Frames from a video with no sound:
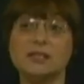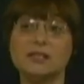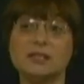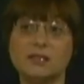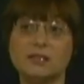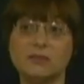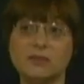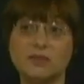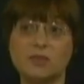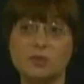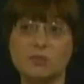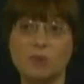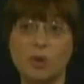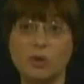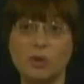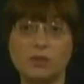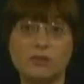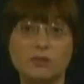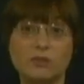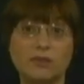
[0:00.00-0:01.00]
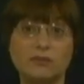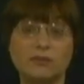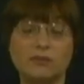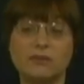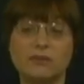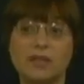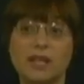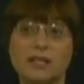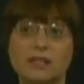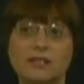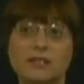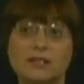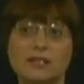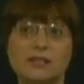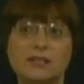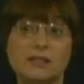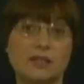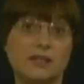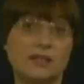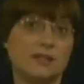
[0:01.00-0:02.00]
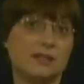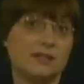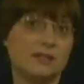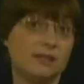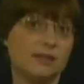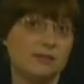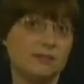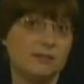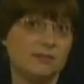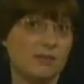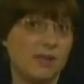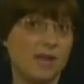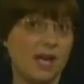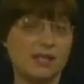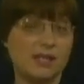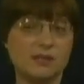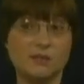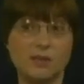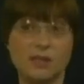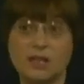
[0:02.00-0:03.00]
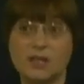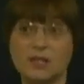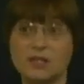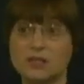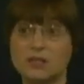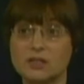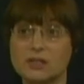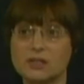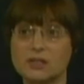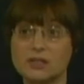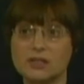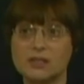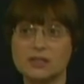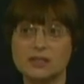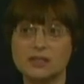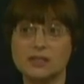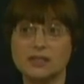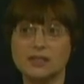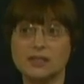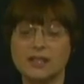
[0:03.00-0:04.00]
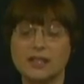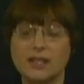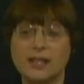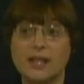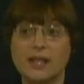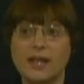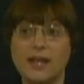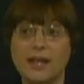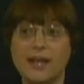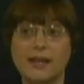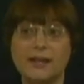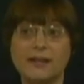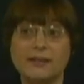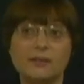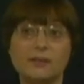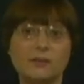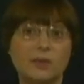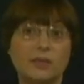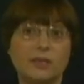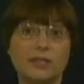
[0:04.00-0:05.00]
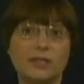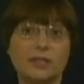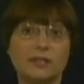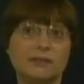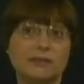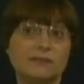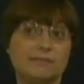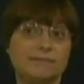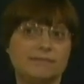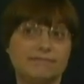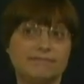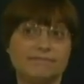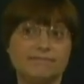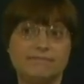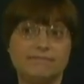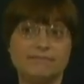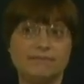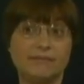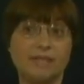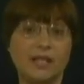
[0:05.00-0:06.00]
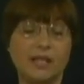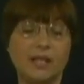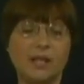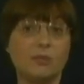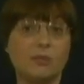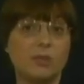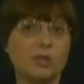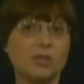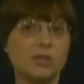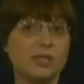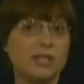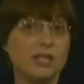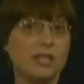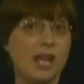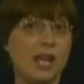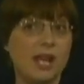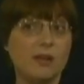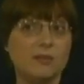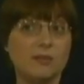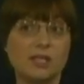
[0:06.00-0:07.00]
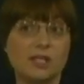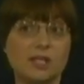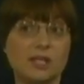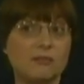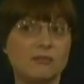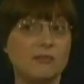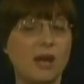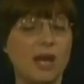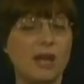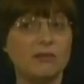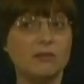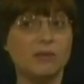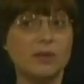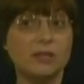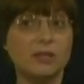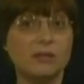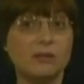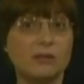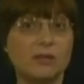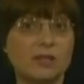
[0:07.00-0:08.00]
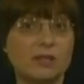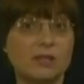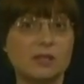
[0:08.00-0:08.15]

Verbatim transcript: Some of his poetry reflected uh, some cosmic consciousness. And one of the, another person he names that may have went through this